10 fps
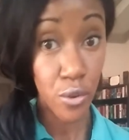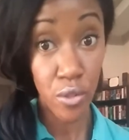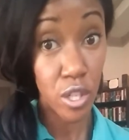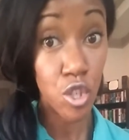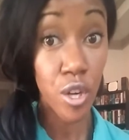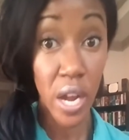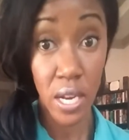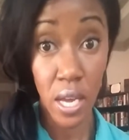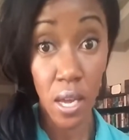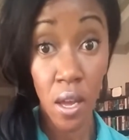through the
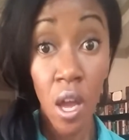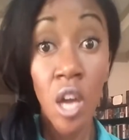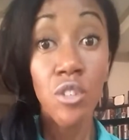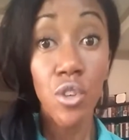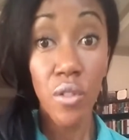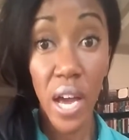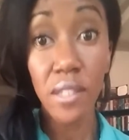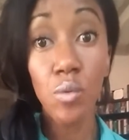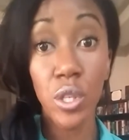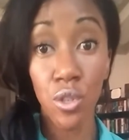training. So
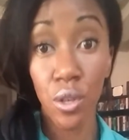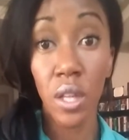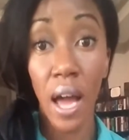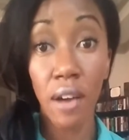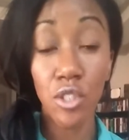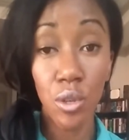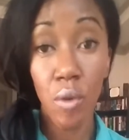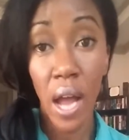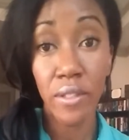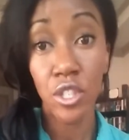that's when you're allowed to
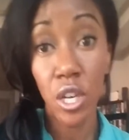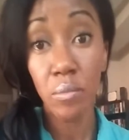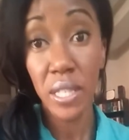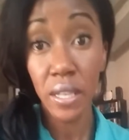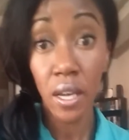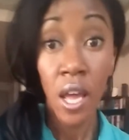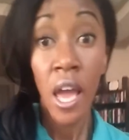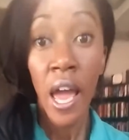ride the jump seat.